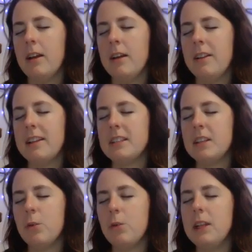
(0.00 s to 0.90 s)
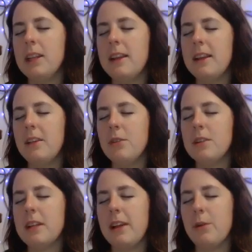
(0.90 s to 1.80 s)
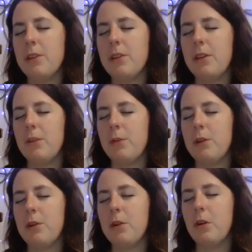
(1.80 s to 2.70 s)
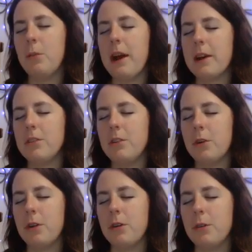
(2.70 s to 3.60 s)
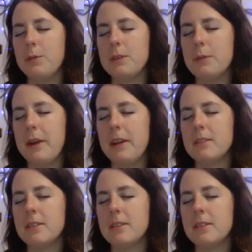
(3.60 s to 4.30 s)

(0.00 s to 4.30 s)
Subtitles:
That's the only thing you can take with you when you go back to your home space.